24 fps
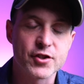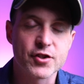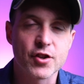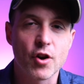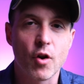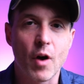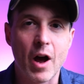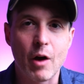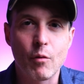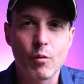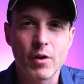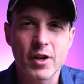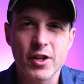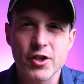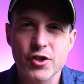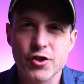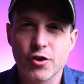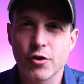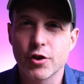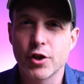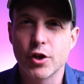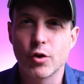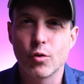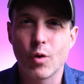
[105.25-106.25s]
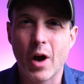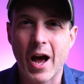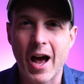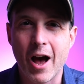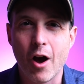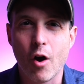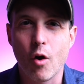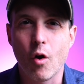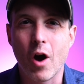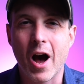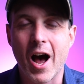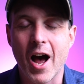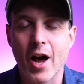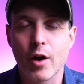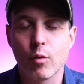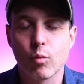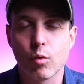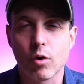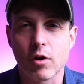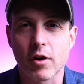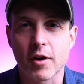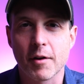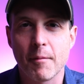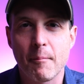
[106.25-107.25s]
so I want to show you how I
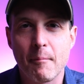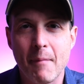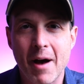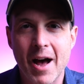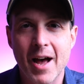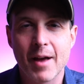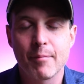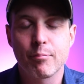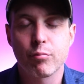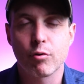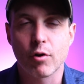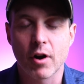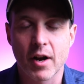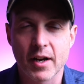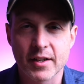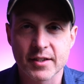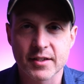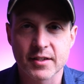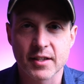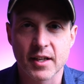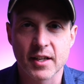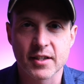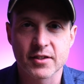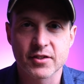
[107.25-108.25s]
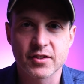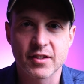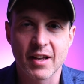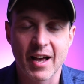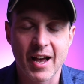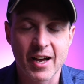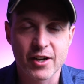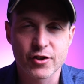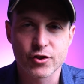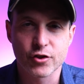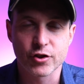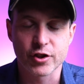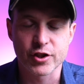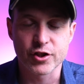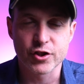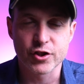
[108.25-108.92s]
work my process to actually